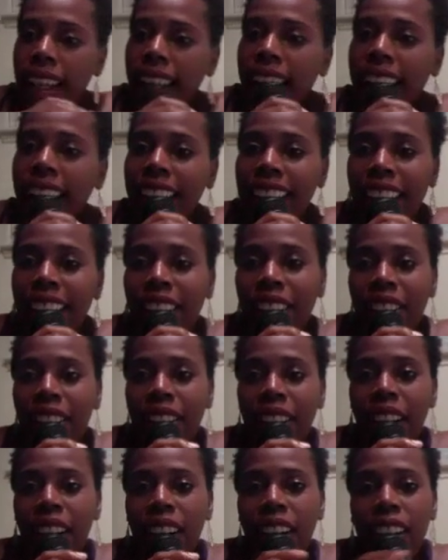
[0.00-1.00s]
Hello,
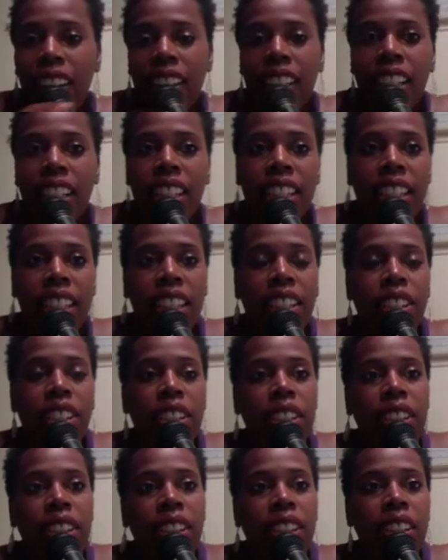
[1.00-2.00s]
y'all. This is
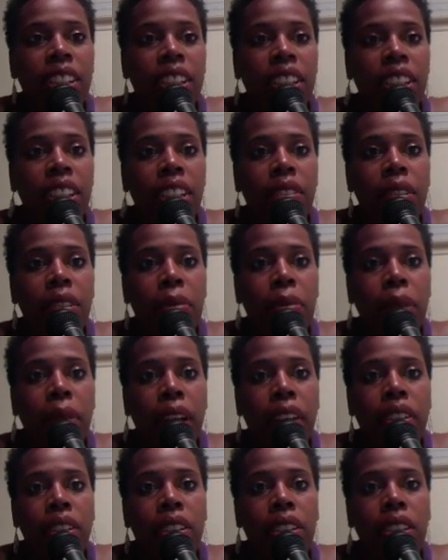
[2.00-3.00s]
Sugar with
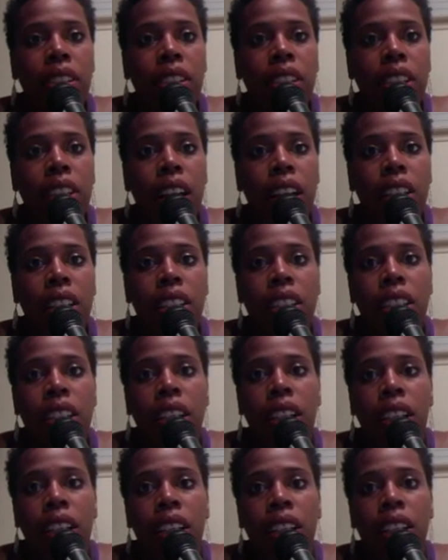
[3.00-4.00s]
Brown Sugar Talks.
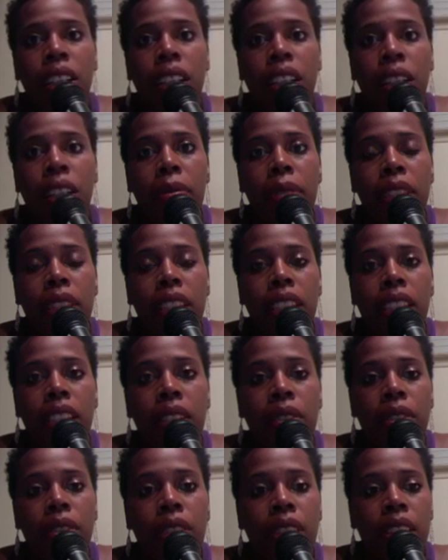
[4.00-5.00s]
Coming to
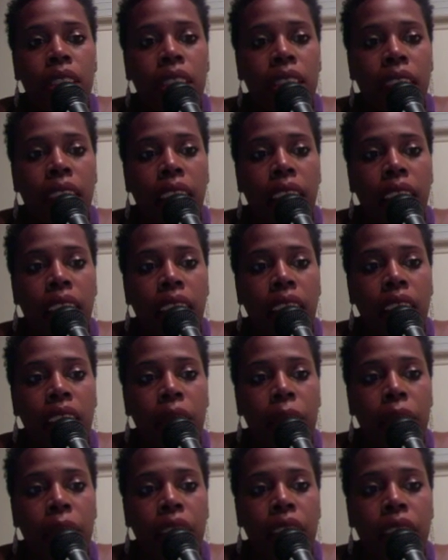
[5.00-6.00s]
you today
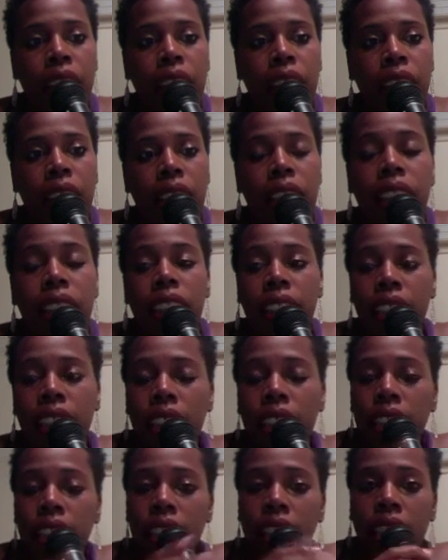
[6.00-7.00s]
with
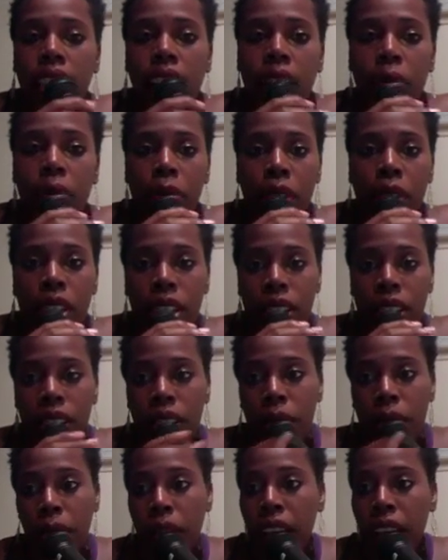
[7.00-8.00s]
again Leon Bridges
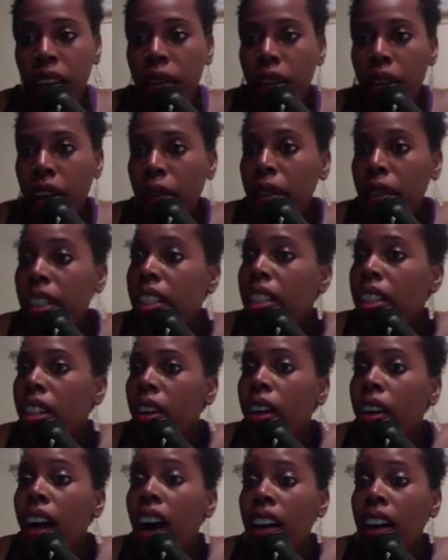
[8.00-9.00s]
in the background. We're just
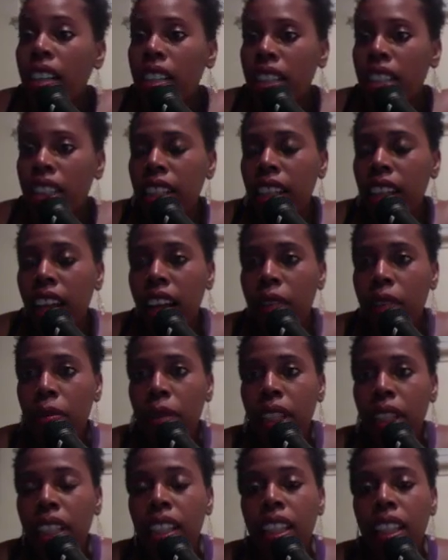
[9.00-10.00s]
gonna call this Leon
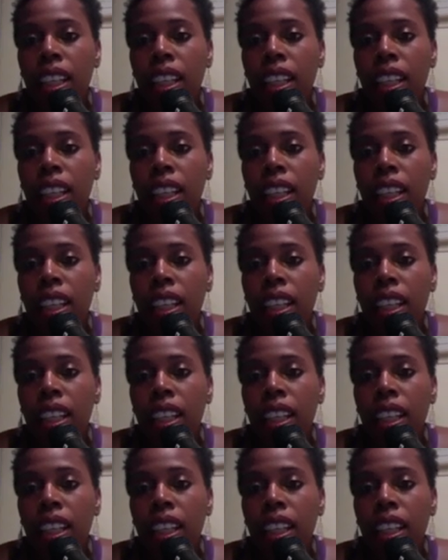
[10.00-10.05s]
Week.